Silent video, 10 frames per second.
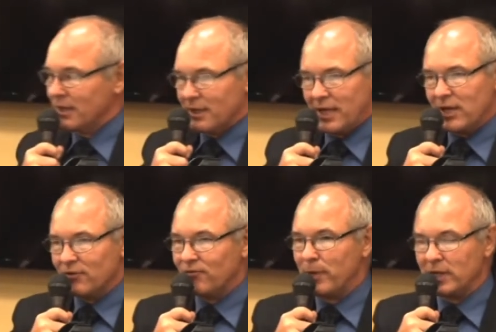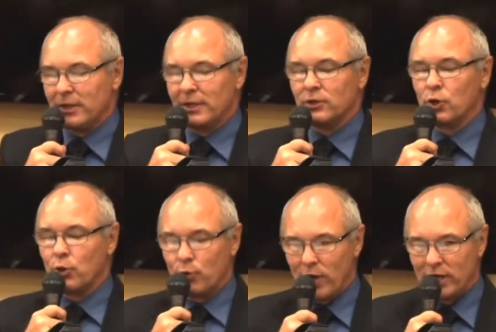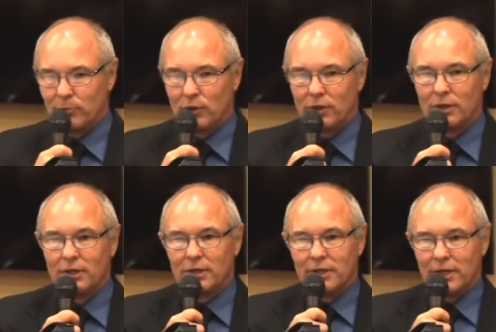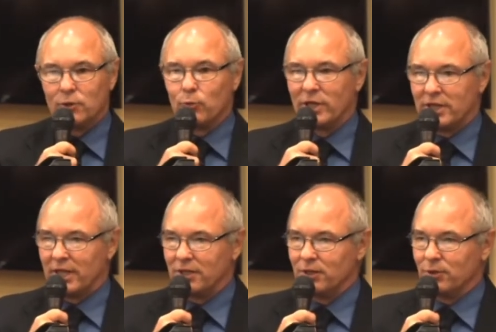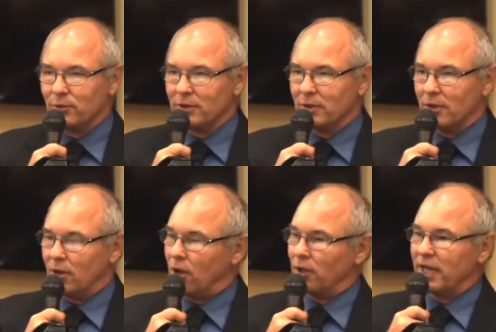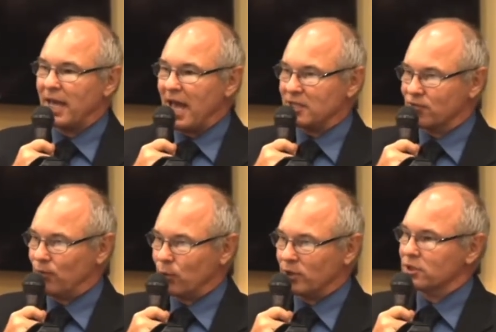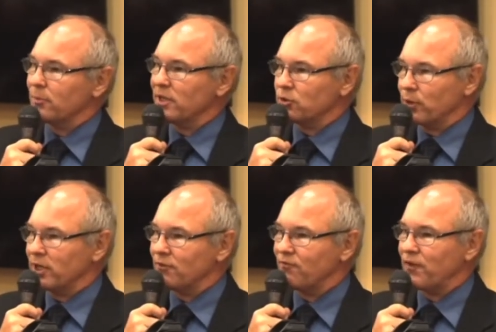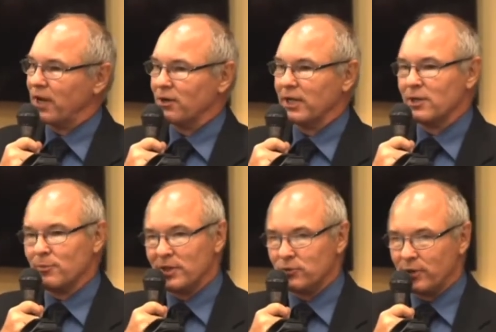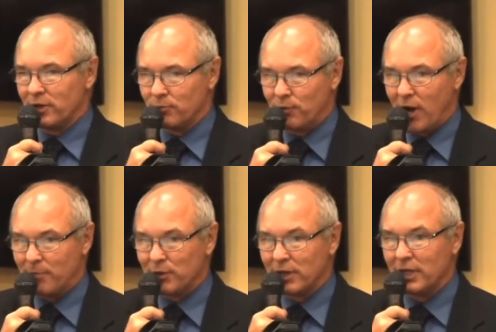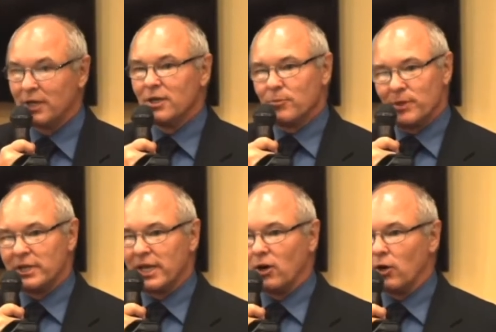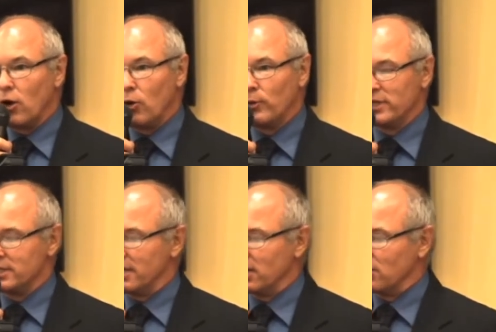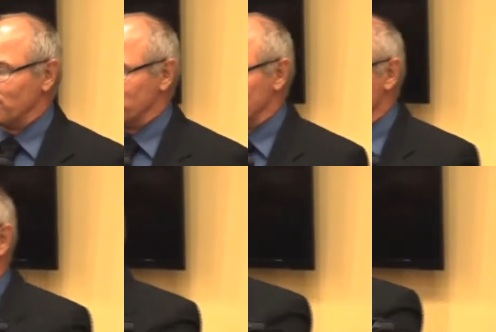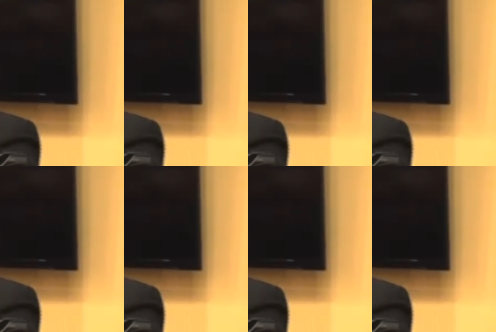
They have been incredible in what they do. All they ask for is to be treated fairly and to be treated properly, but they are always there for you.